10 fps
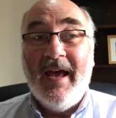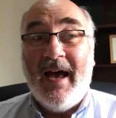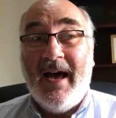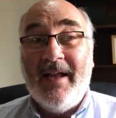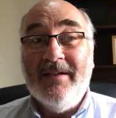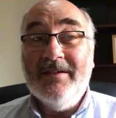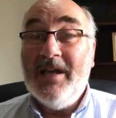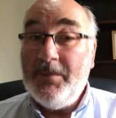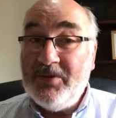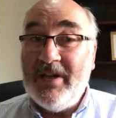and
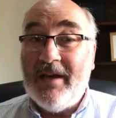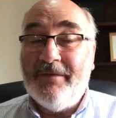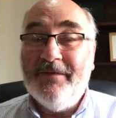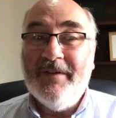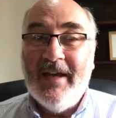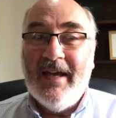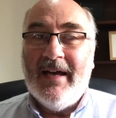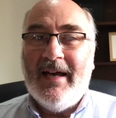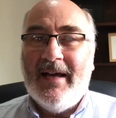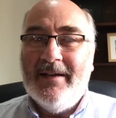keep safe,
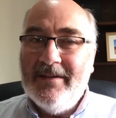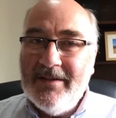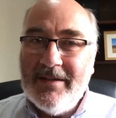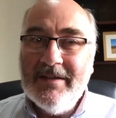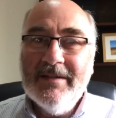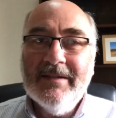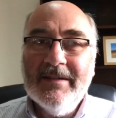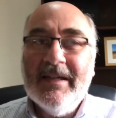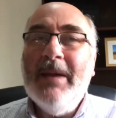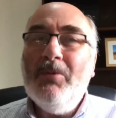and
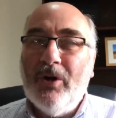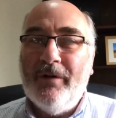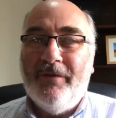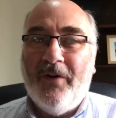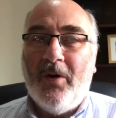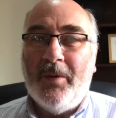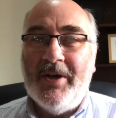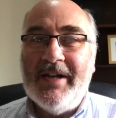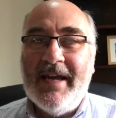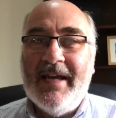keep looking
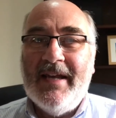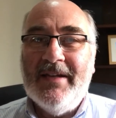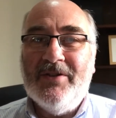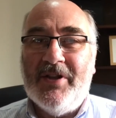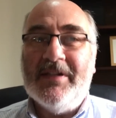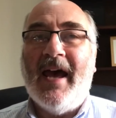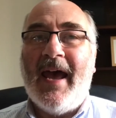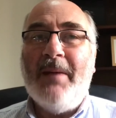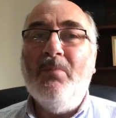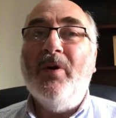forward to the
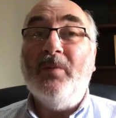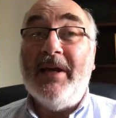time when we